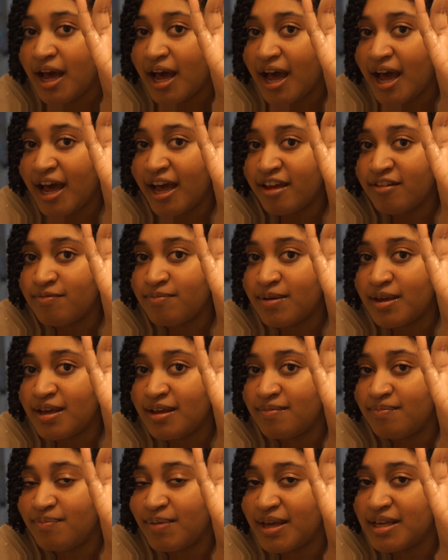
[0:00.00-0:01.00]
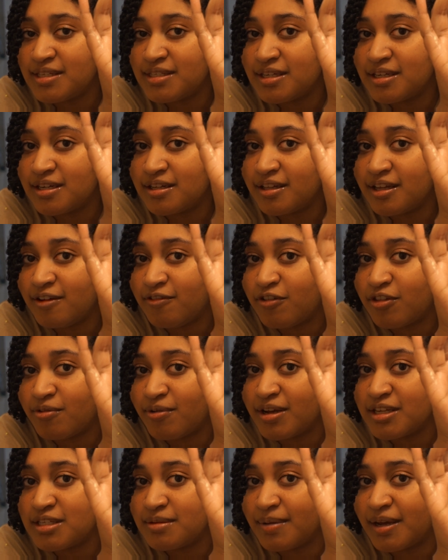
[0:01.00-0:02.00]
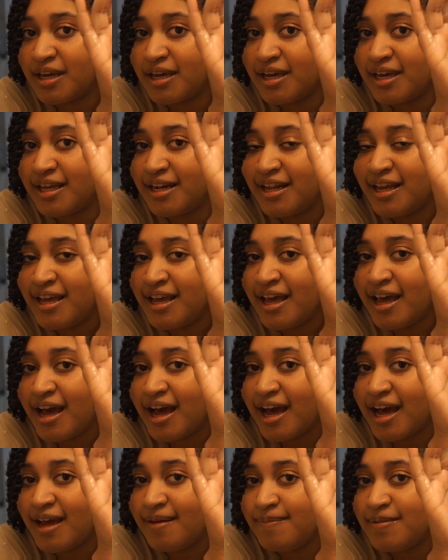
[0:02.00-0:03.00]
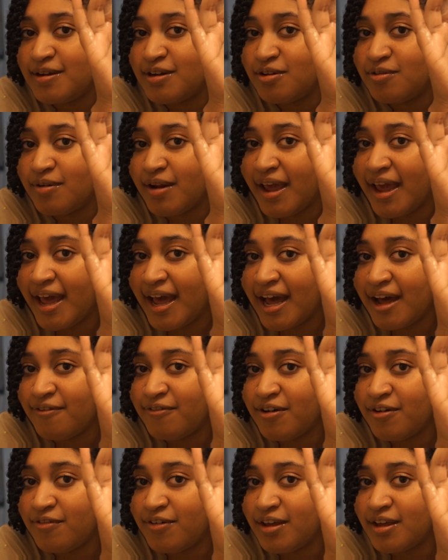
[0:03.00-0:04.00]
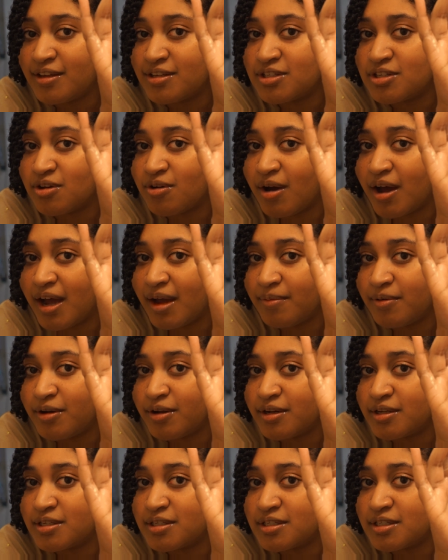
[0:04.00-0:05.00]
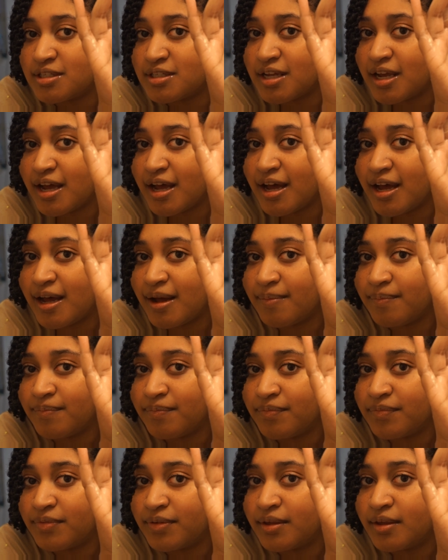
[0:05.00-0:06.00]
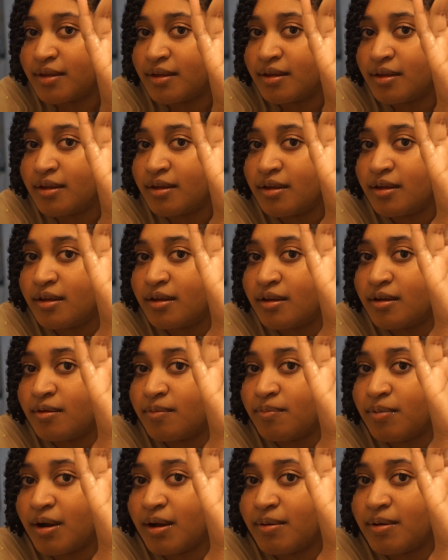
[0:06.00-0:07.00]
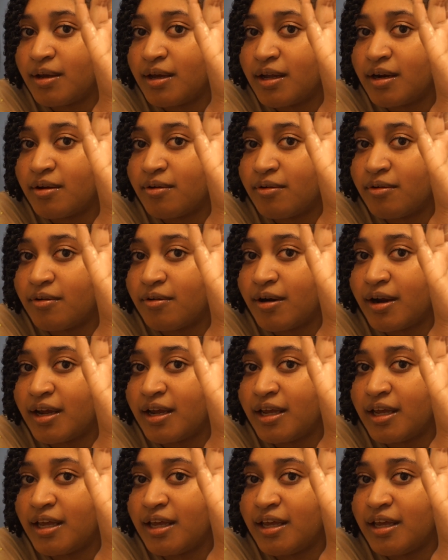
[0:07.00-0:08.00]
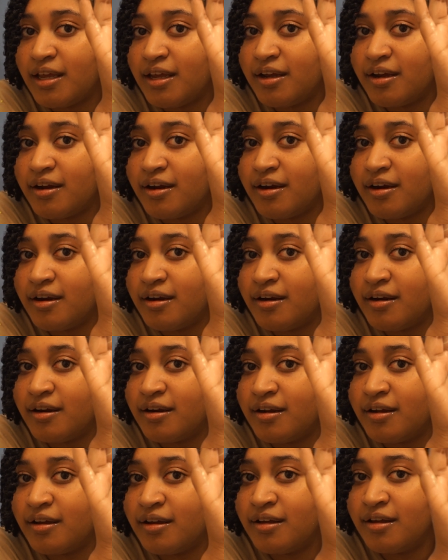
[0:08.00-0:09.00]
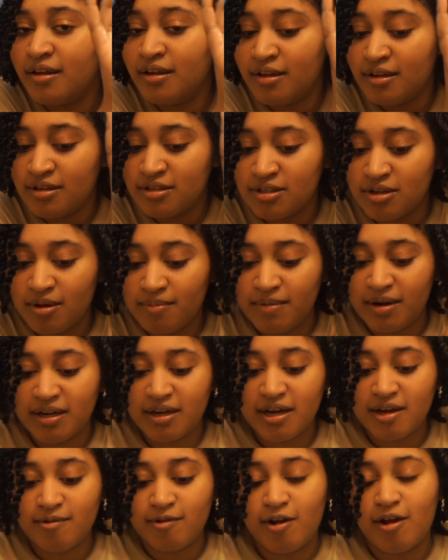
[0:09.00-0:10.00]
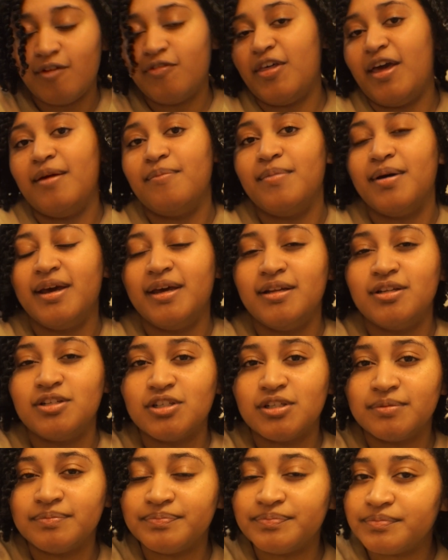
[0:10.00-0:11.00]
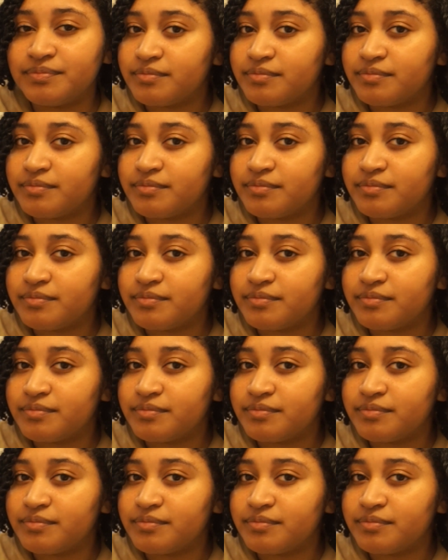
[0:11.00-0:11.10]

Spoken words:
I've been basically for the rest of my head, I've been doing half of it. So I'm going to stop, probably cut it right here. So I'm not cutting off that much.